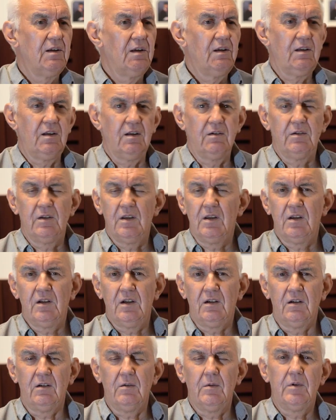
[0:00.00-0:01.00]
you know, I
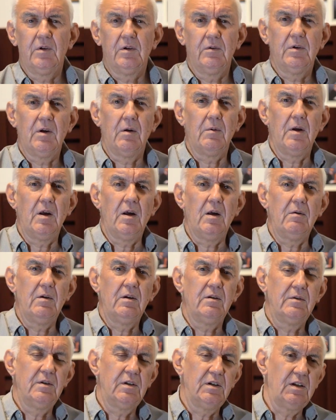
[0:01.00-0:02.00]
don't
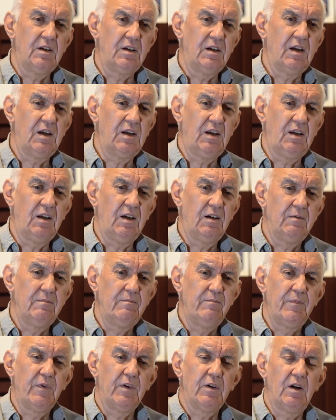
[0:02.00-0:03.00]
know, a, a, a
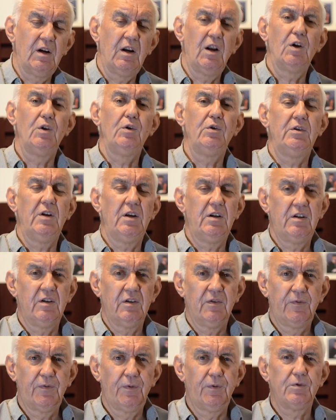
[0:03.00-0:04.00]
um, loaded
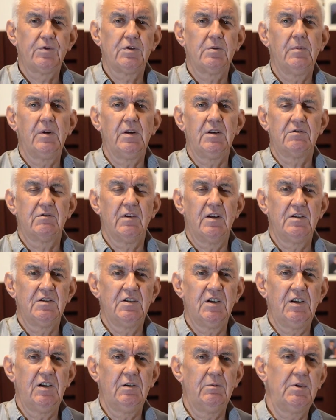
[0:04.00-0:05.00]
40 meter
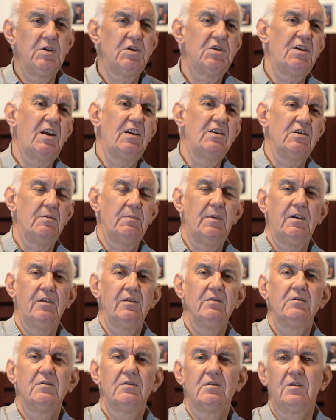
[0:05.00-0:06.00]
antenna which stands
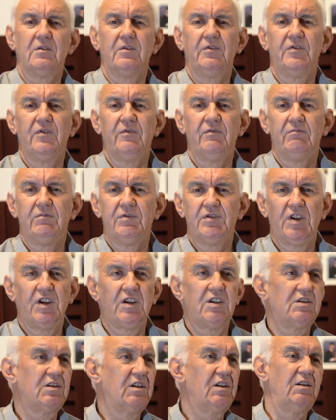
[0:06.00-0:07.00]
about sort of
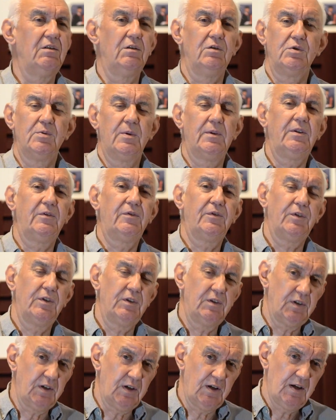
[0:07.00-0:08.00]
16 or 20 foot
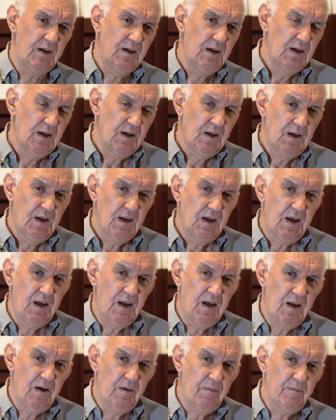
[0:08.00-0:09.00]
high,
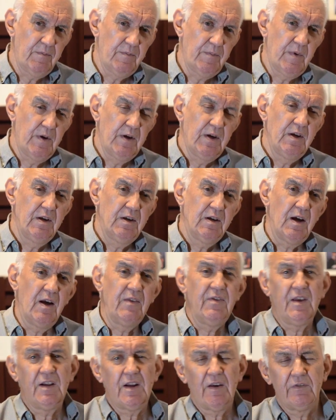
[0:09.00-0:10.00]
um,
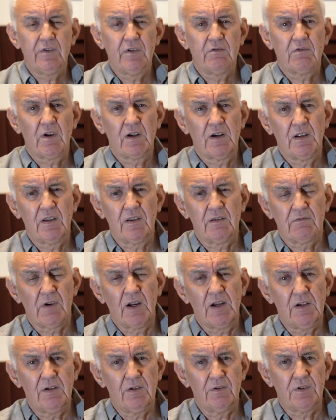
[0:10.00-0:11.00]
and then having to run out the
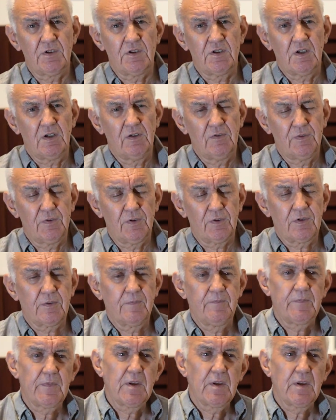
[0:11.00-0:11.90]
radials and so forth.